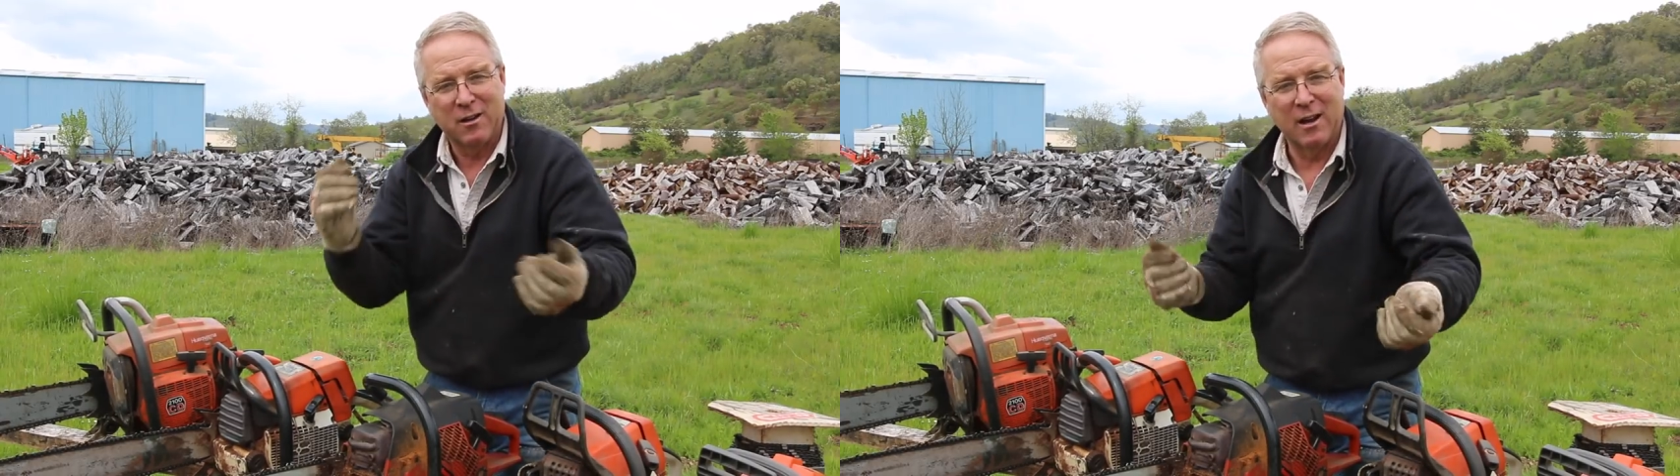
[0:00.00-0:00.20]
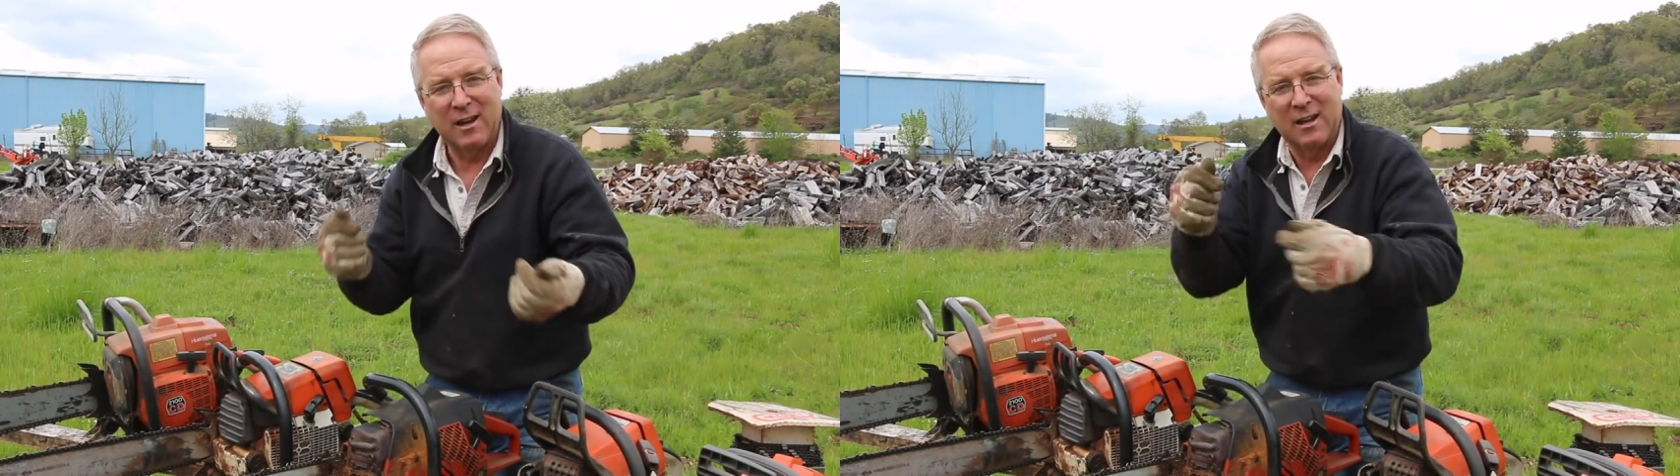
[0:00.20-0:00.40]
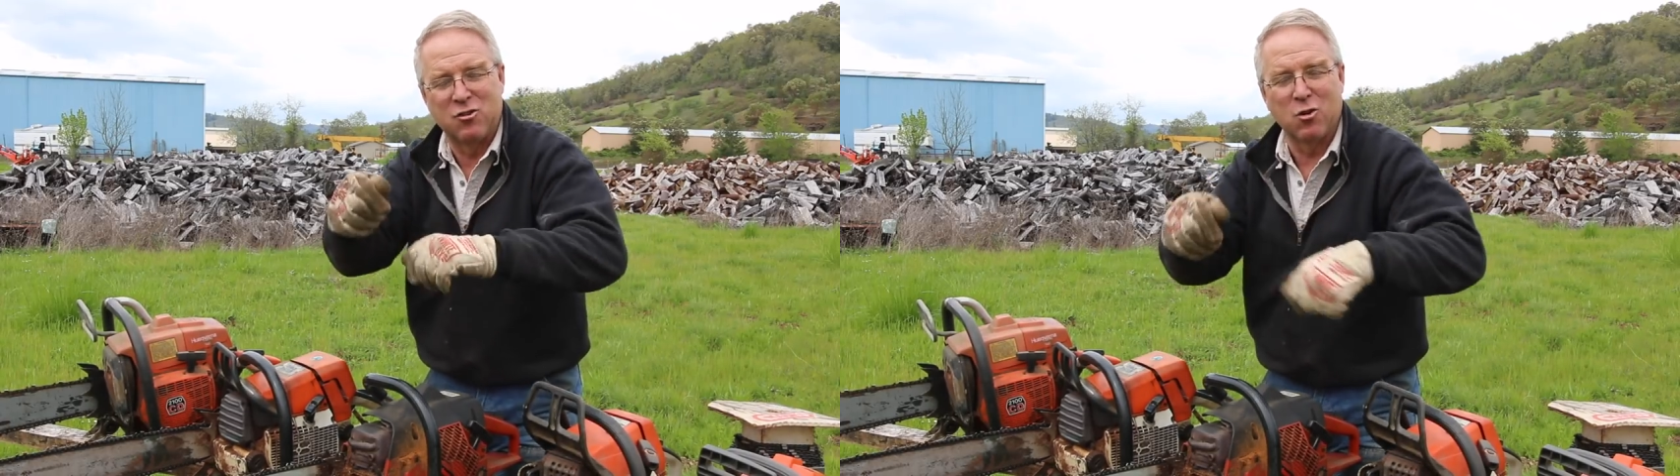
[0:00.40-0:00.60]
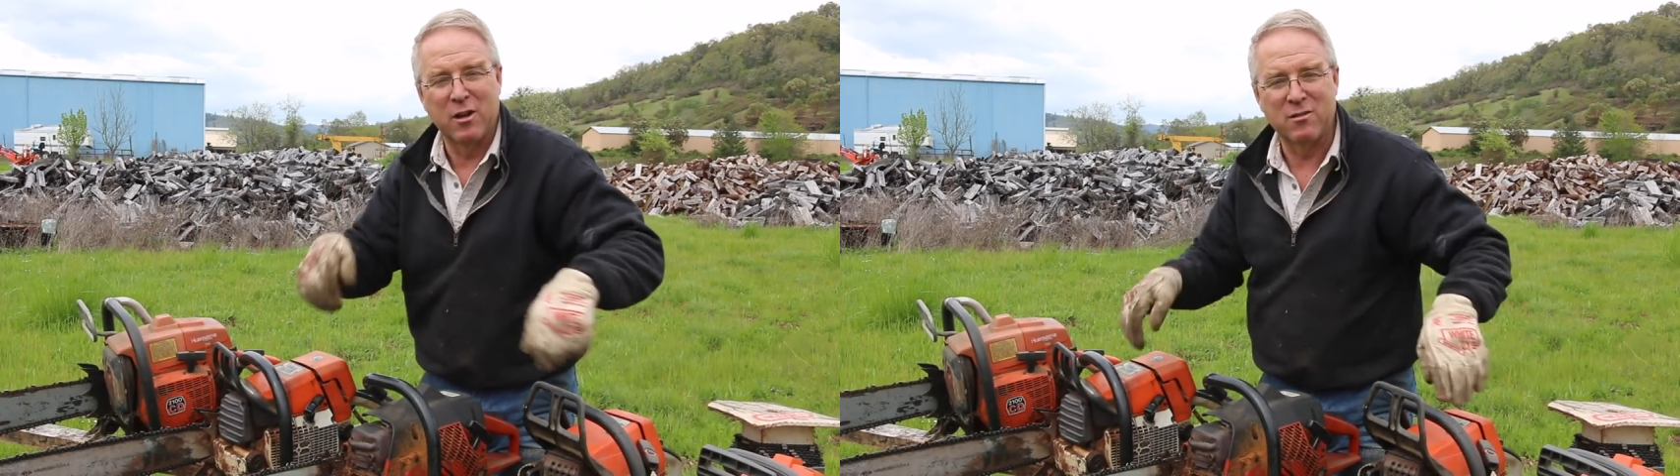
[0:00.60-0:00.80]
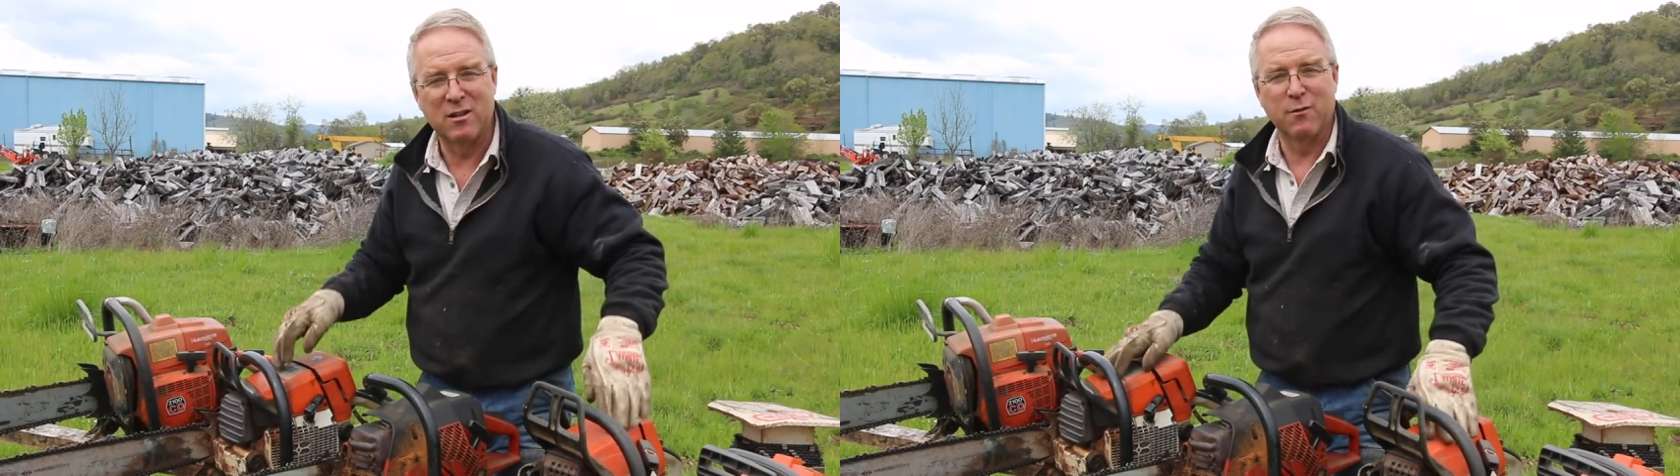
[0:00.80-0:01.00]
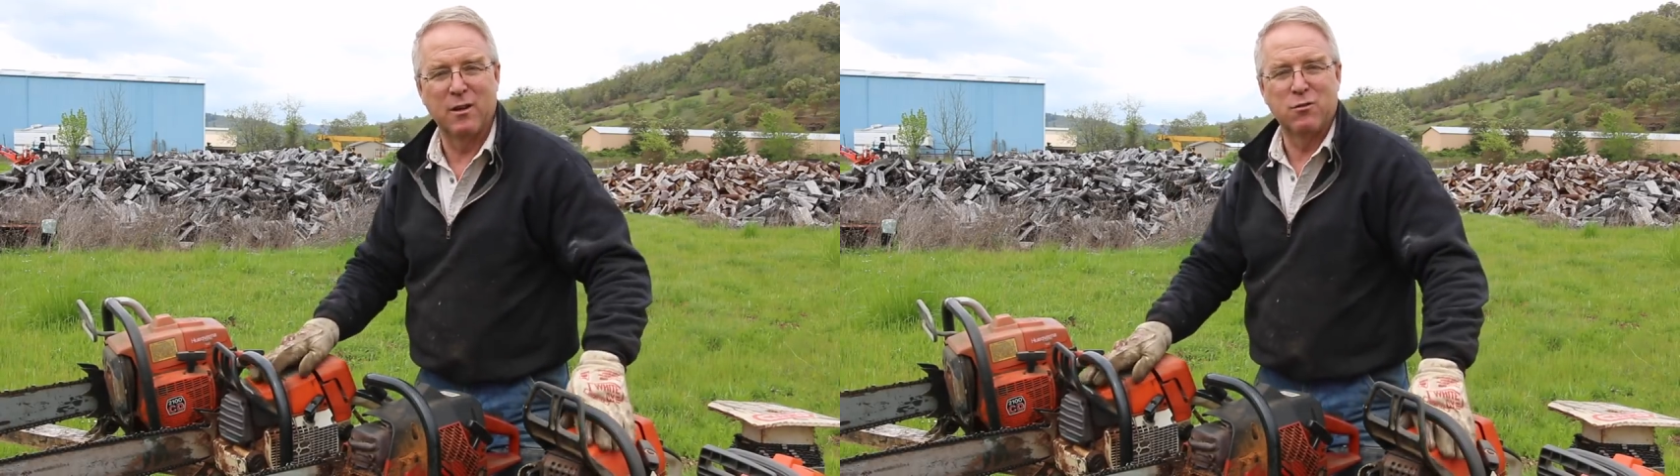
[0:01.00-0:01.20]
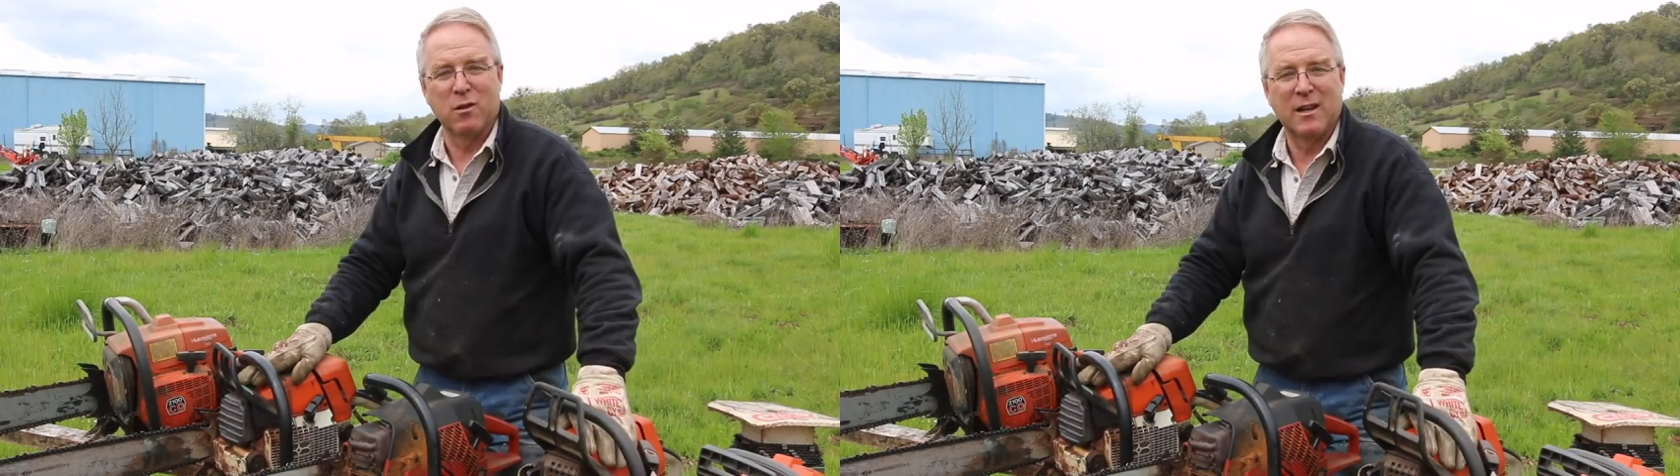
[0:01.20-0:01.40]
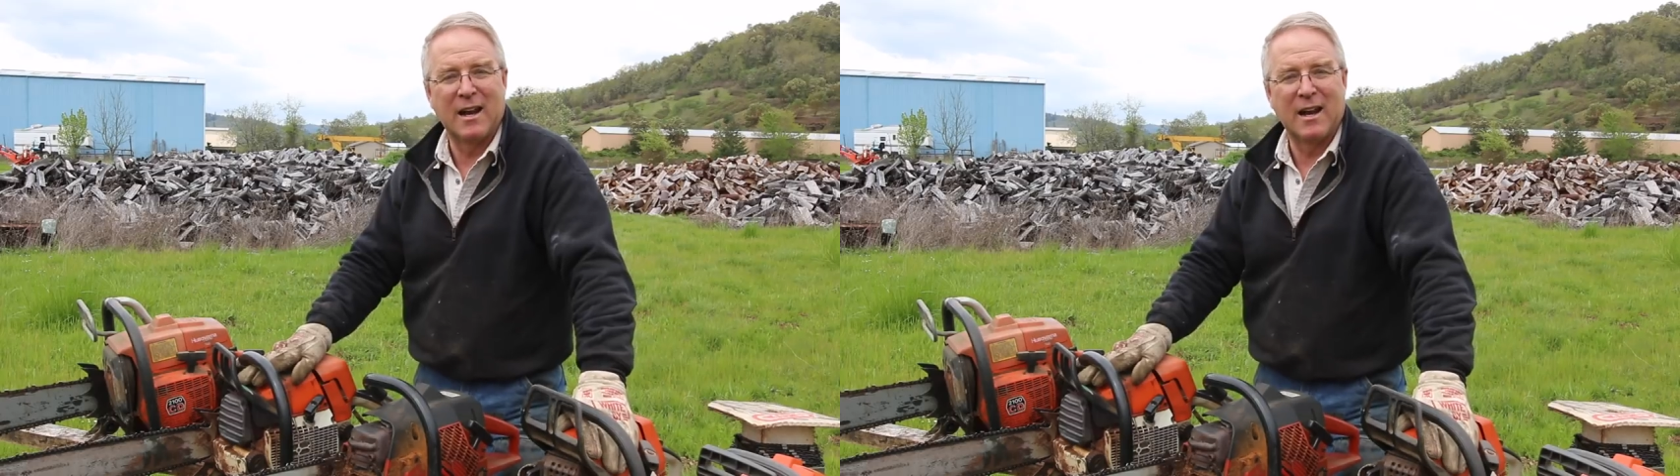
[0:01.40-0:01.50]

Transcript: cutting a joist individually.